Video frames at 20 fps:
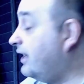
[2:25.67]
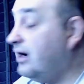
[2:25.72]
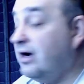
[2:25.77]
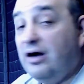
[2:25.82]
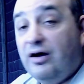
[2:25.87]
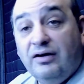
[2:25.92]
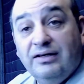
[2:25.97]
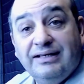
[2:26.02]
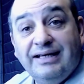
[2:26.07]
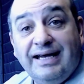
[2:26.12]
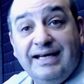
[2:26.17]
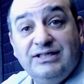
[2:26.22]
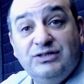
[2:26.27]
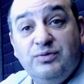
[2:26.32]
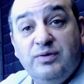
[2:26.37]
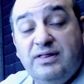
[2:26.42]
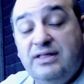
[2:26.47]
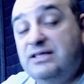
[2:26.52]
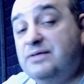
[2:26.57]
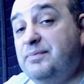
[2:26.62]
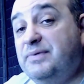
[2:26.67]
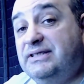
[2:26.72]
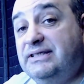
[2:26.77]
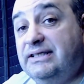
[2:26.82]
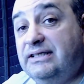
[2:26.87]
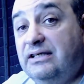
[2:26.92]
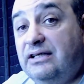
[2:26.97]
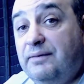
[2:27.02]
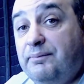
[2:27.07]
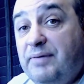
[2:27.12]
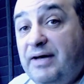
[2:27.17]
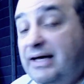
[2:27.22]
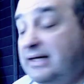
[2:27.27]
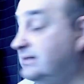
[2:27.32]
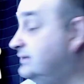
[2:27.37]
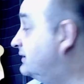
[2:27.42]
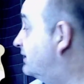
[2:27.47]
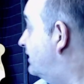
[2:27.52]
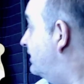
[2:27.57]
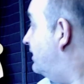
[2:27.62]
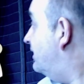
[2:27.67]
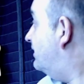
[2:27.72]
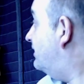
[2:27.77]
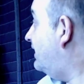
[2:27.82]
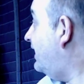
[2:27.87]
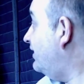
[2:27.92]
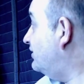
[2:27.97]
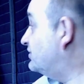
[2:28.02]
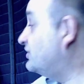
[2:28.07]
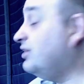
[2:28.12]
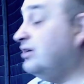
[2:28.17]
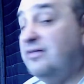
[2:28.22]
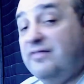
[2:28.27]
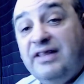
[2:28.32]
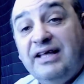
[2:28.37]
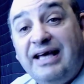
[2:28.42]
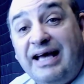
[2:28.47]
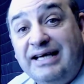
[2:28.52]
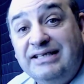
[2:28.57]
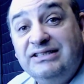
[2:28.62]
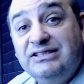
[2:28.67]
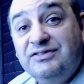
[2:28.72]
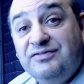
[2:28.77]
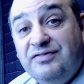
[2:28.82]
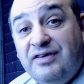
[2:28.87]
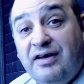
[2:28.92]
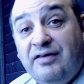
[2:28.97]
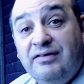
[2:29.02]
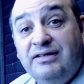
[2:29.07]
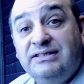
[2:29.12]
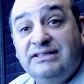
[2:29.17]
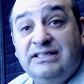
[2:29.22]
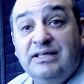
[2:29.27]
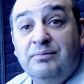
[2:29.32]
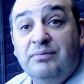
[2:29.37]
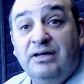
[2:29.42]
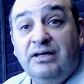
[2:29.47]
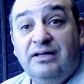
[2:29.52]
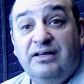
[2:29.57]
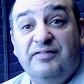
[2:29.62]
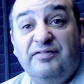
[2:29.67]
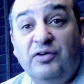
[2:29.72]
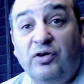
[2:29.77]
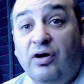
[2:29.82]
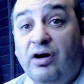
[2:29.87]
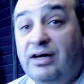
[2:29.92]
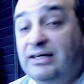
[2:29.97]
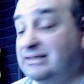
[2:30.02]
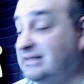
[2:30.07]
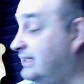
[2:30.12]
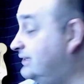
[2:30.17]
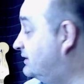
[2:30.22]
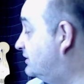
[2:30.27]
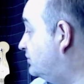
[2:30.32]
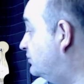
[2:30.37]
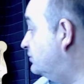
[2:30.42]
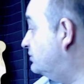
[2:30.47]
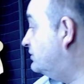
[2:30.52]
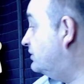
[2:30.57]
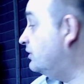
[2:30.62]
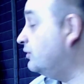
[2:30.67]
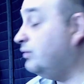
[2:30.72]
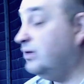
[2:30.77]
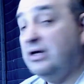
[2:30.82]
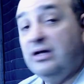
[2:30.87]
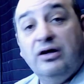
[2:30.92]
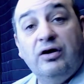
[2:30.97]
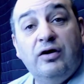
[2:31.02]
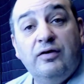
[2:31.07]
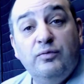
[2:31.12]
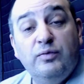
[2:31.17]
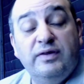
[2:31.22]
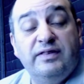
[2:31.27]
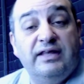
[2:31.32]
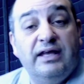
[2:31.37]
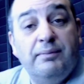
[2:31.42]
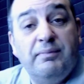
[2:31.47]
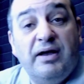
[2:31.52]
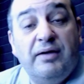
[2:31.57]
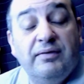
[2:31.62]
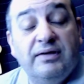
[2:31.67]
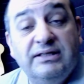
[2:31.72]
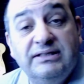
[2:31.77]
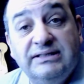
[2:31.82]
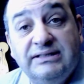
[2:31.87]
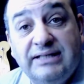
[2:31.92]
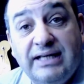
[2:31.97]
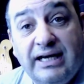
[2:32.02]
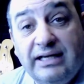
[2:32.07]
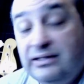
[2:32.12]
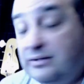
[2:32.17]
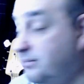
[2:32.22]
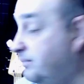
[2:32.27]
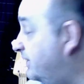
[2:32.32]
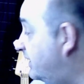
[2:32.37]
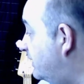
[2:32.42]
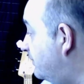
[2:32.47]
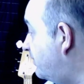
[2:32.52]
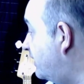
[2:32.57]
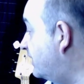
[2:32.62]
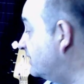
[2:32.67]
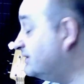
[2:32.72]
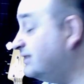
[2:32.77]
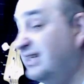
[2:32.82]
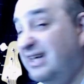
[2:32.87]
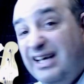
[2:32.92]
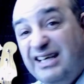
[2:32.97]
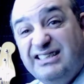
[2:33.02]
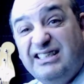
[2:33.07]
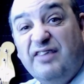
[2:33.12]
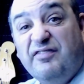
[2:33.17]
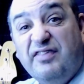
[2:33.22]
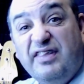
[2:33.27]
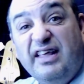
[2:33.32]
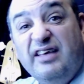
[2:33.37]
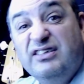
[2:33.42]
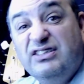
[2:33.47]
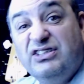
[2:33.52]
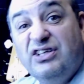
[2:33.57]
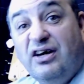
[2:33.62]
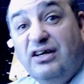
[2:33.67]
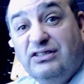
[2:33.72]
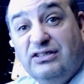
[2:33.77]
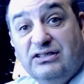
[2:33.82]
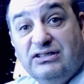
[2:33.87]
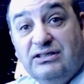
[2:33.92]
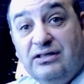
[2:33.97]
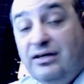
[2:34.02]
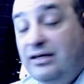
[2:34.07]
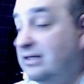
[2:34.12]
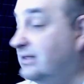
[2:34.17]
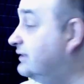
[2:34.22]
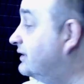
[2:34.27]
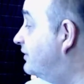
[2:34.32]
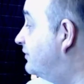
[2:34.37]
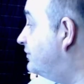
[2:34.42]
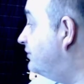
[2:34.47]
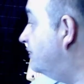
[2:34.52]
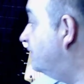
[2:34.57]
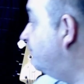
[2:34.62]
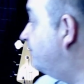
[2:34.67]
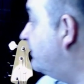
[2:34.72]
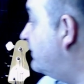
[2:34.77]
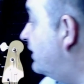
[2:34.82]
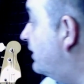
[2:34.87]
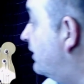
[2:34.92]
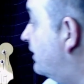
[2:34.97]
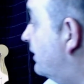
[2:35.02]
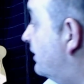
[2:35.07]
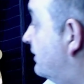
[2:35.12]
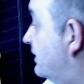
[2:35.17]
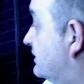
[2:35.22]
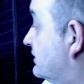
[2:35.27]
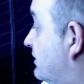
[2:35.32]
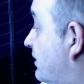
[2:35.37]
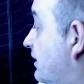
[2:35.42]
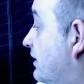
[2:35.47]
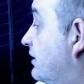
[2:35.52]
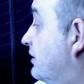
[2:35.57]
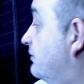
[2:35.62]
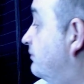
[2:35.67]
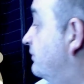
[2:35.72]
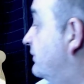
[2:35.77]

a hard case with this particular bass. The outside of the case is very similar, if not identical, to the one I got with the American standard P bass, except for the insides are slightly different. It's like a